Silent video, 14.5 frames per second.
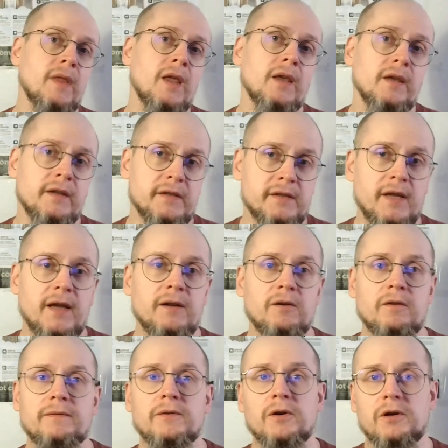Instead
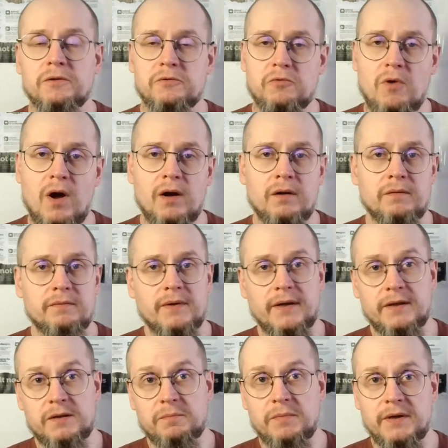of a drug that
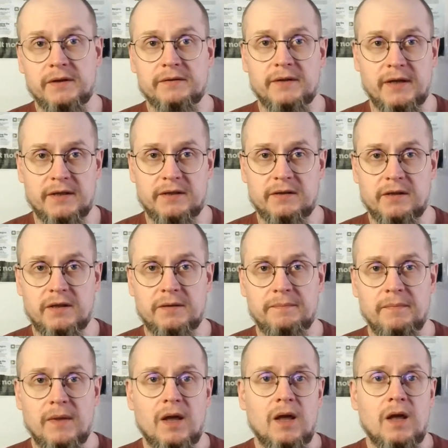is being tested,
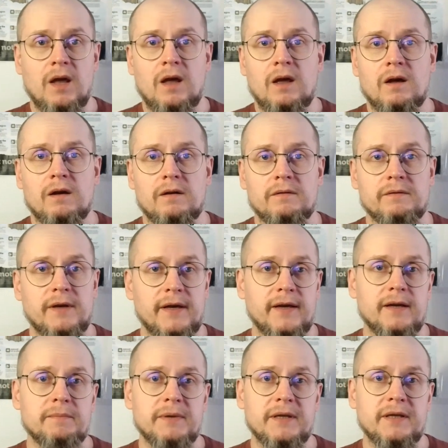they
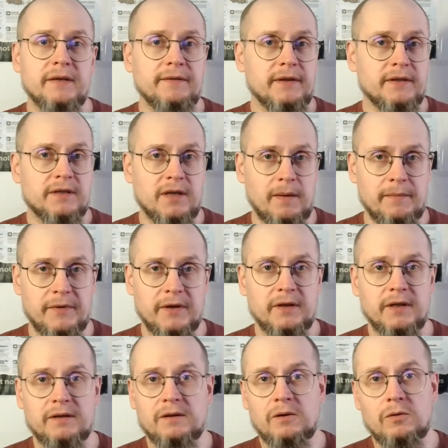can be given something
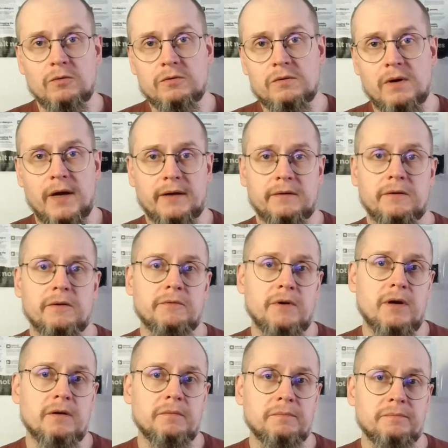that looks like the
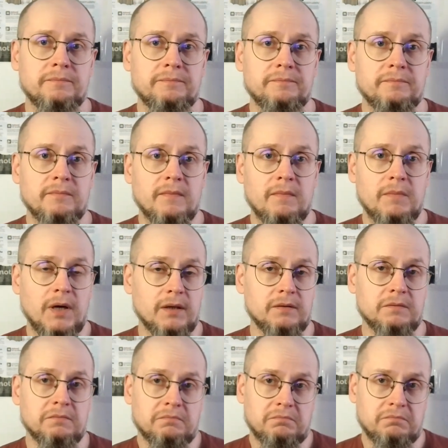drug,
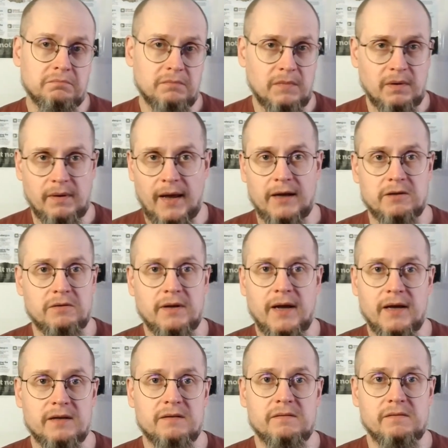but actually
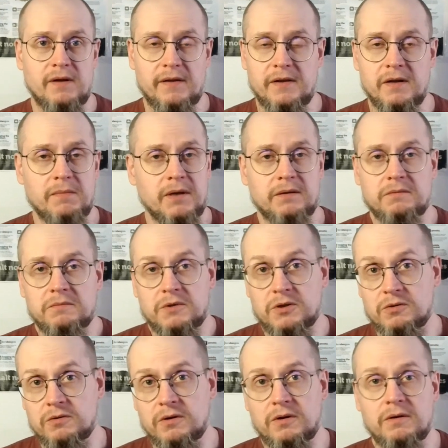has nothing but
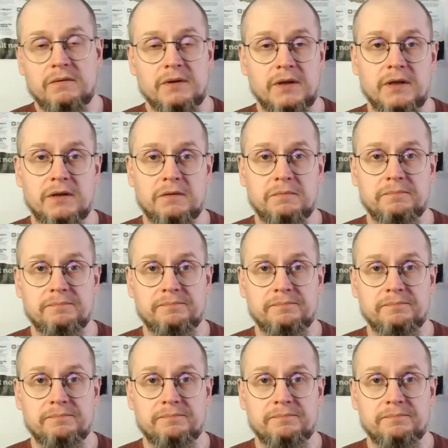sugar in it.